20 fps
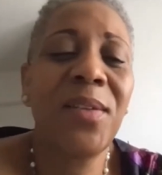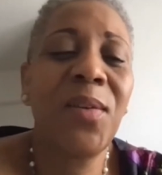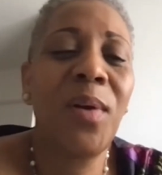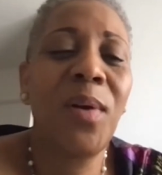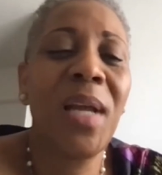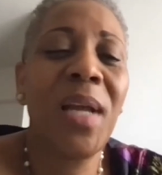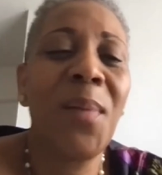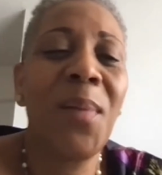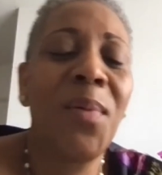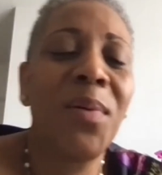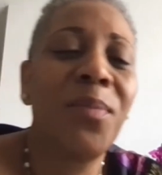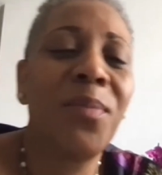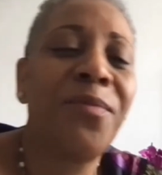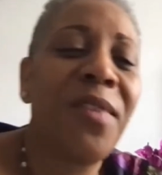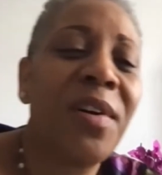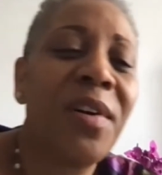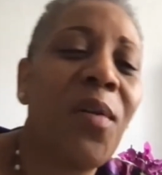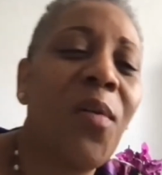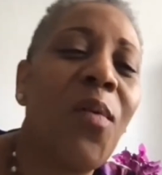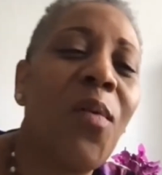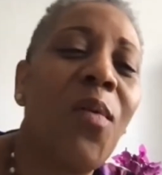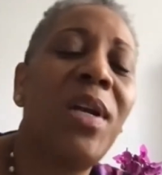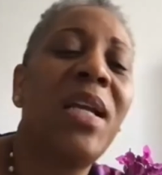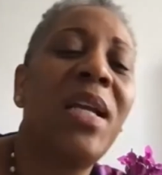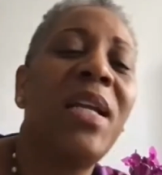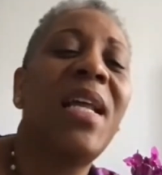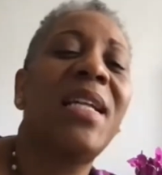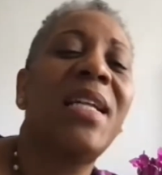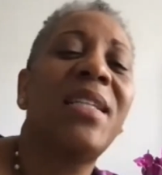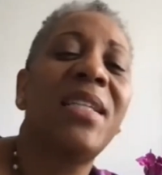is only
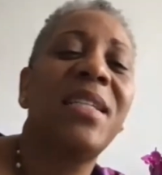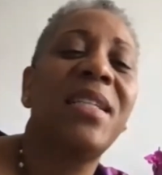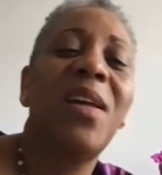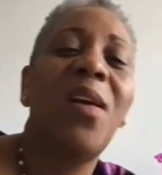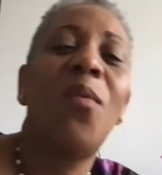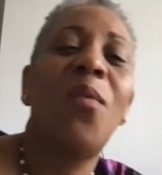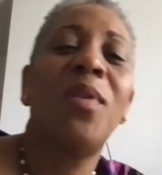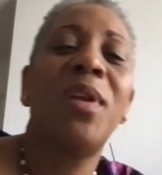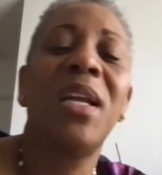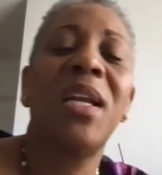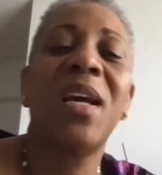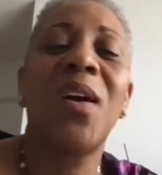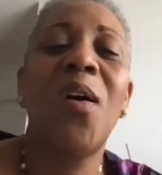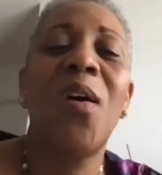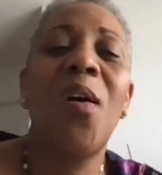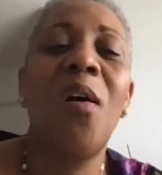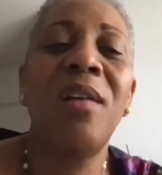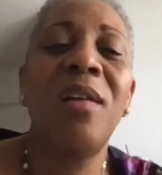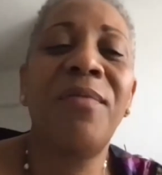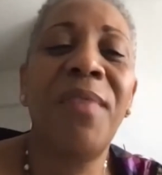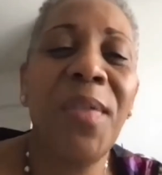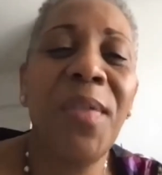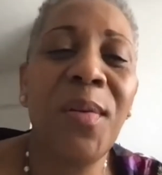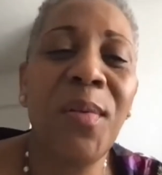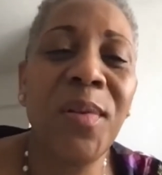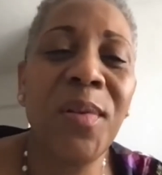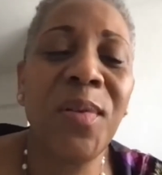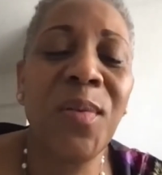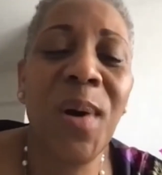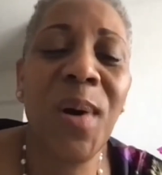holiness is only the call for
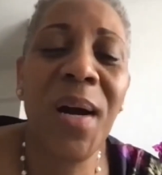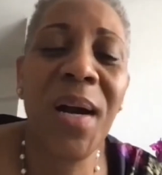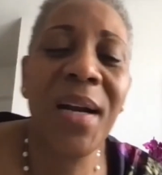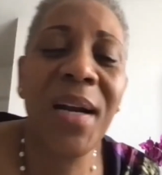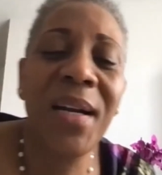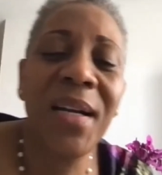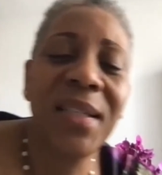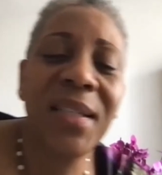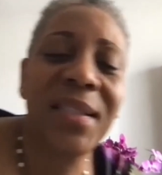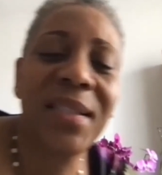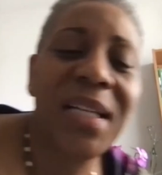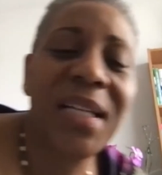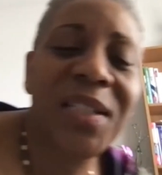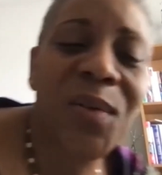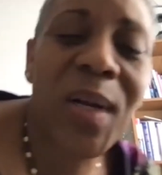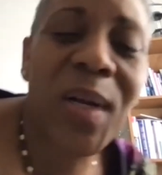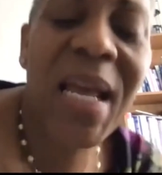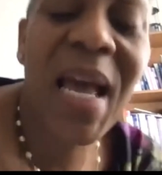those who are sexually